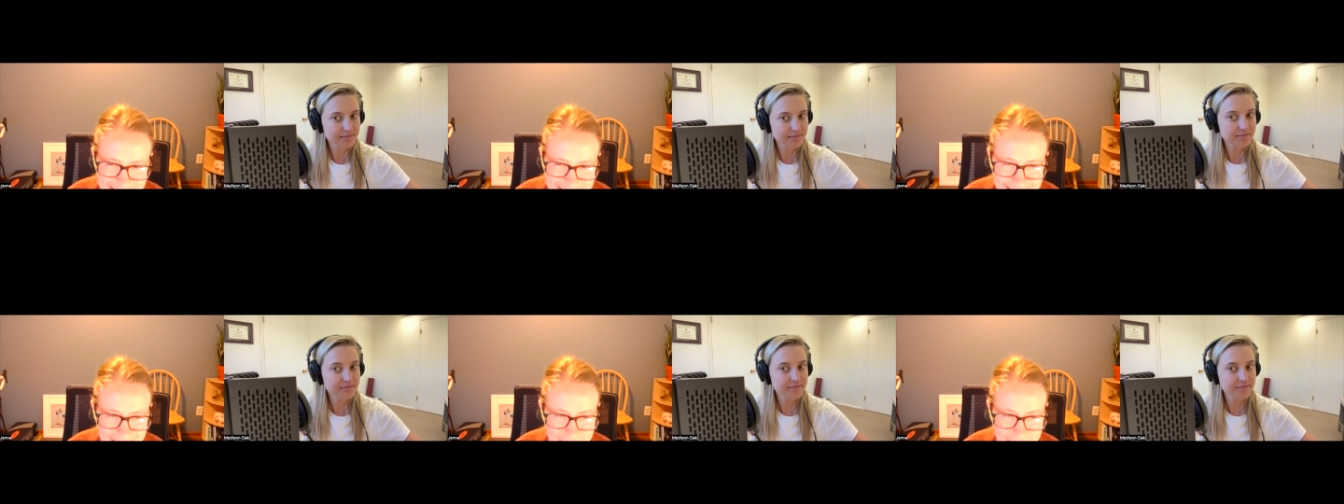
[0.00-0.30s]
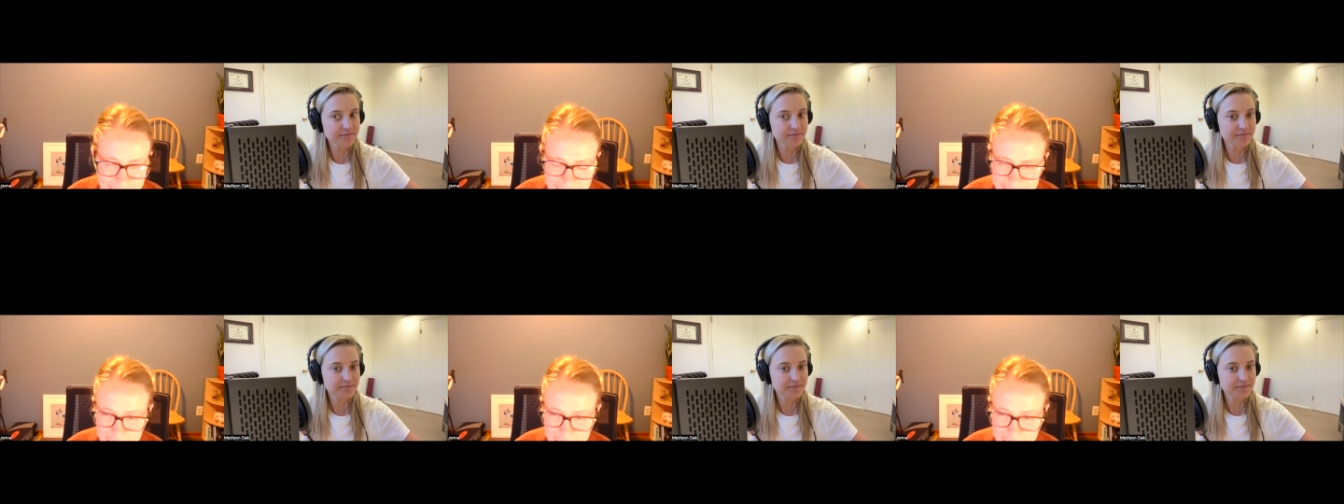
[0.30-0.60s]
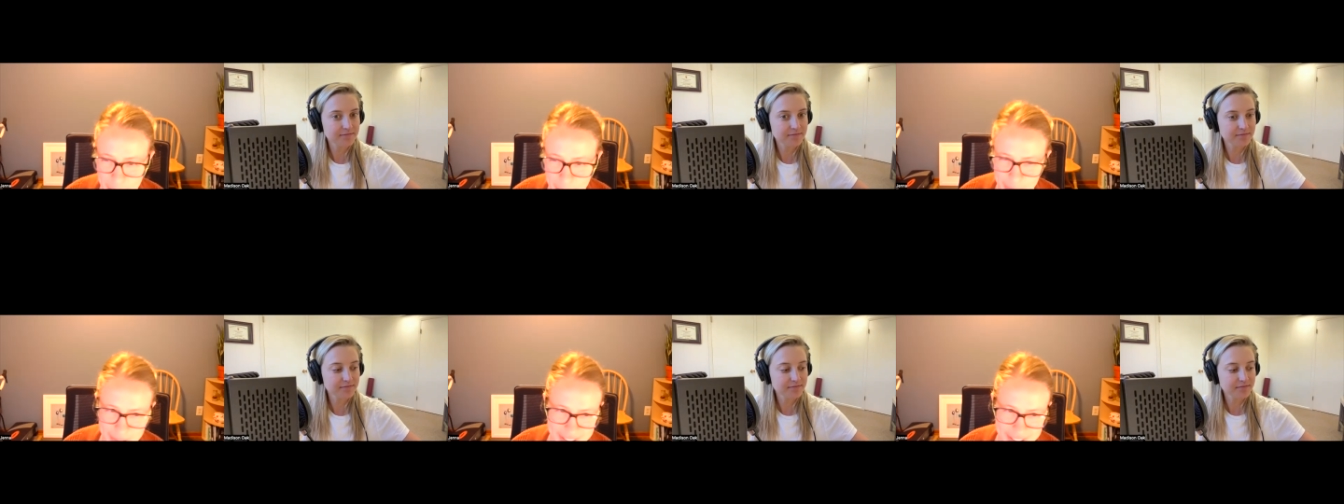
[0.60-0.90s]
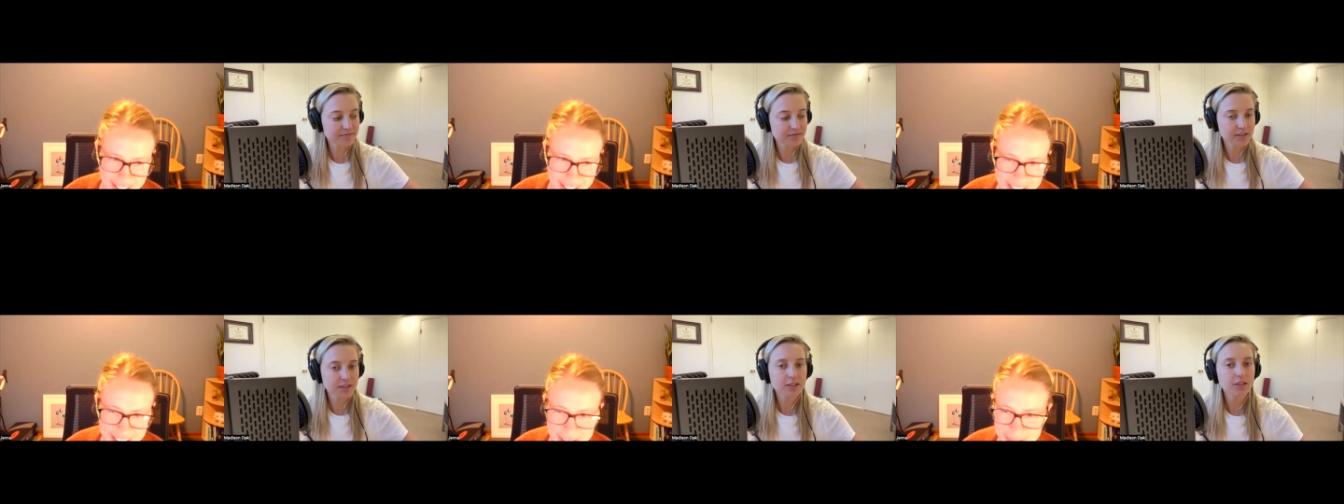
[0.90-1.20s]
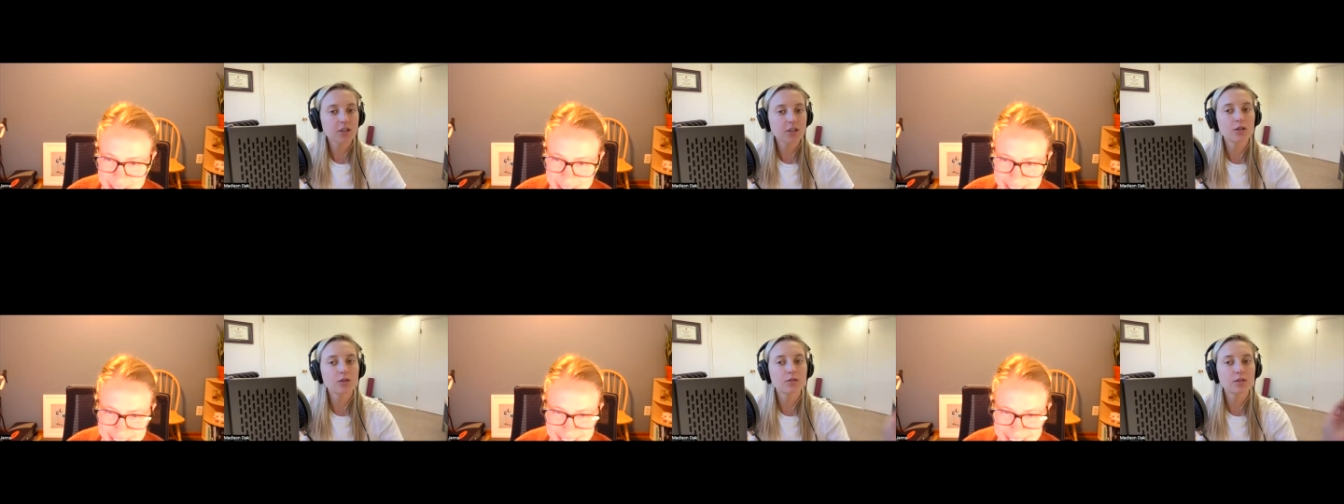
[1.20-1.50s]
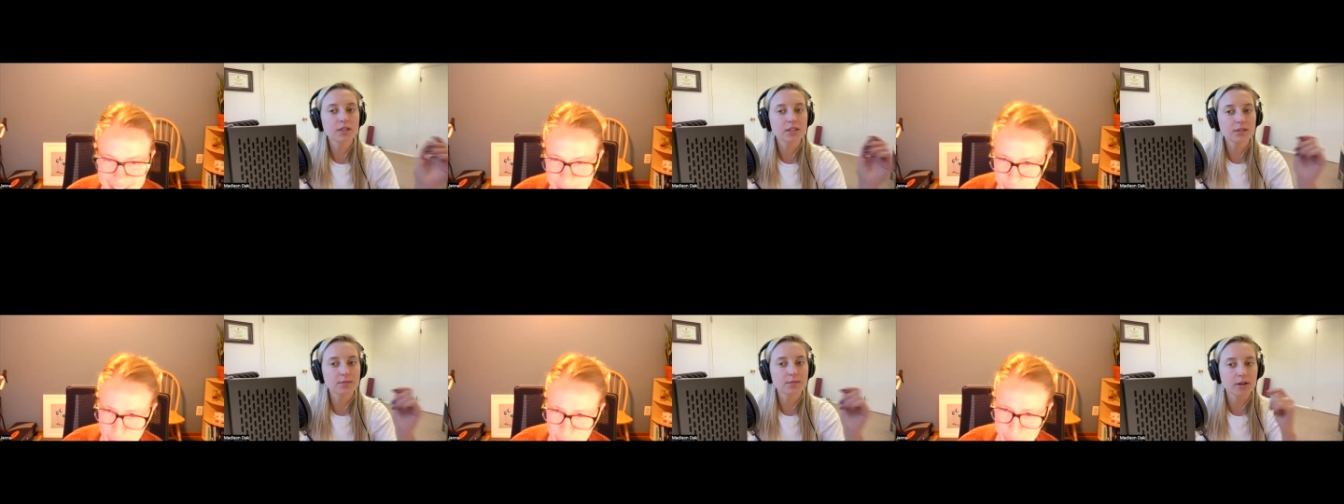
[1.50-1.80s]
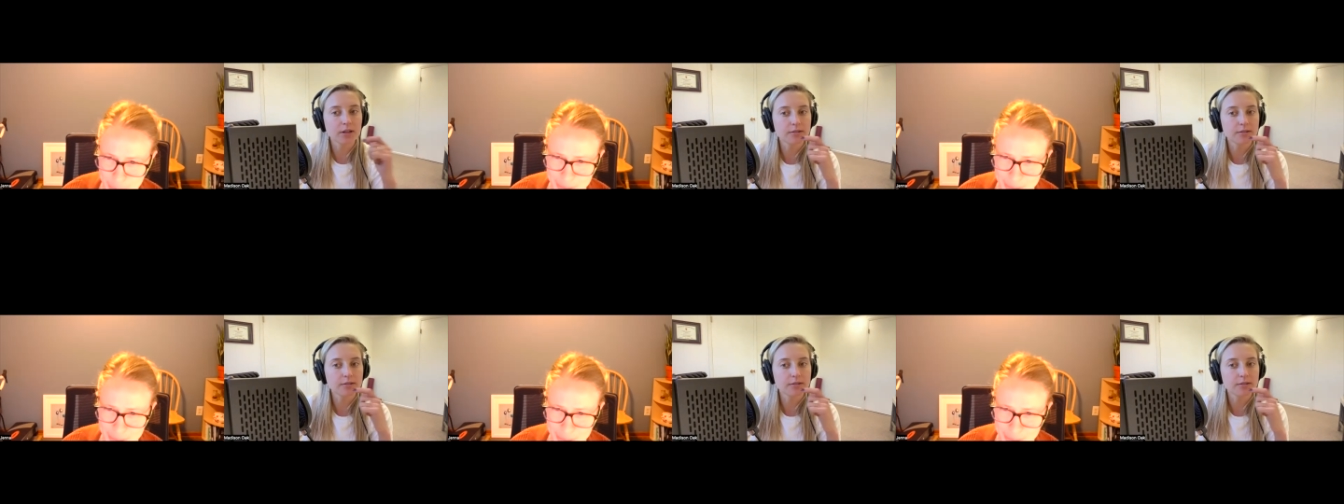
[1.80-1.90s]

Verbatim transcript: or mm-hmm. a Word document, oh, Google smart.